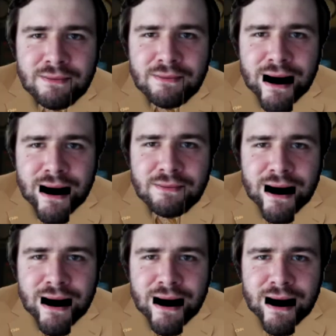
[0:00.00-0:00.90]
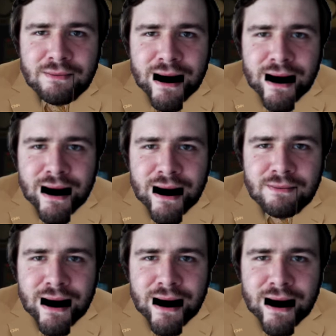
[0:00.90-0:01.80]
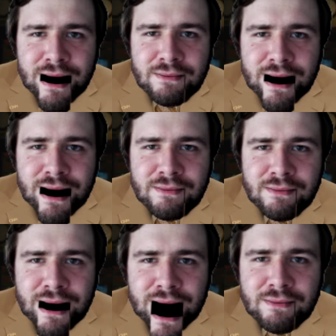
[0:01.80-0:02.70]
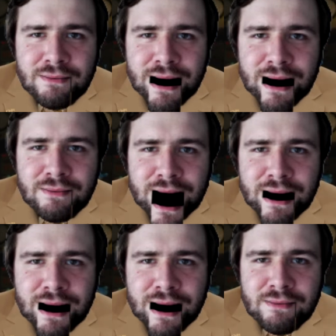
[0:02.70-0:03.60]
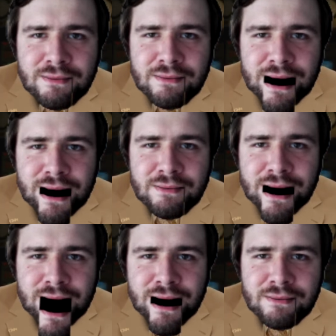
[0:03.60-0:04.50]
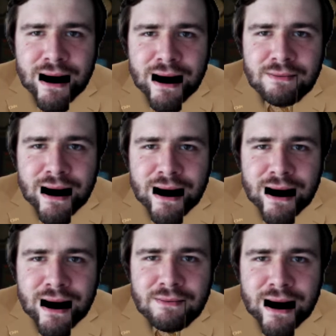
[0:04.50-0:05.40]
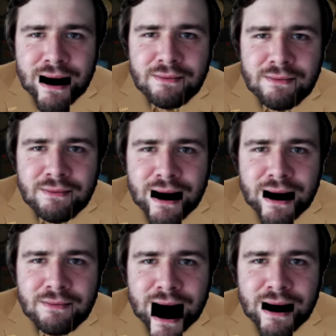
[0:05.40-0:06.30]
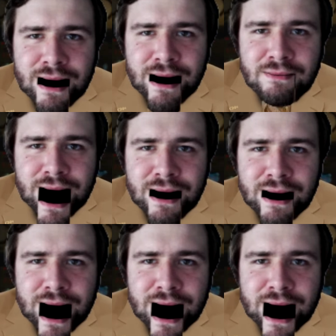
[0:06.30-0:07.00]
Looking more in depth at the Jara's Wrath Volt Rifle that is looted in the trailer, I will put a picture on screen of this. Looking closely at